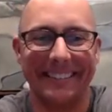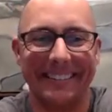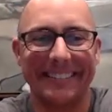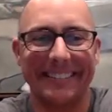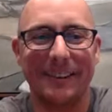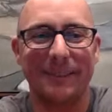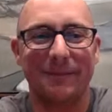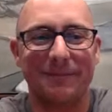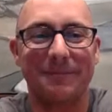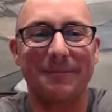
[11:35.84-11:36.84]

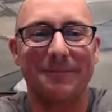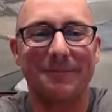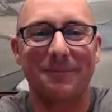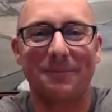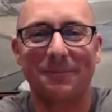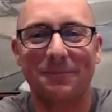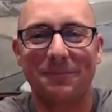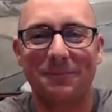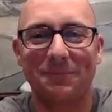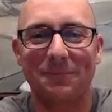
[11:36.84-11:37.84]

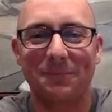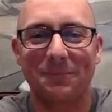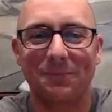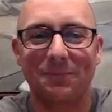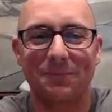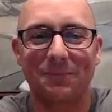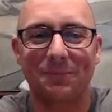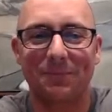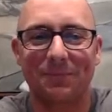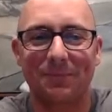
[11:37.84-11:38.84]

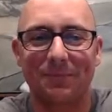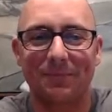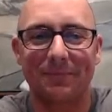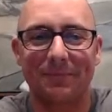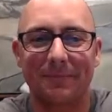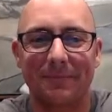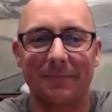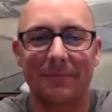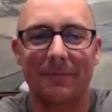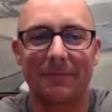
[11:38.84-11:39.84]

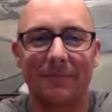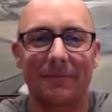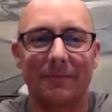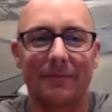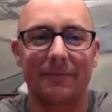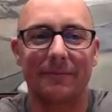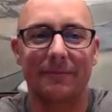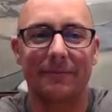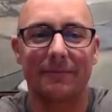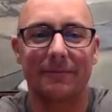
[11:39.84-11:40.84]
No words are spoken by the person on screen.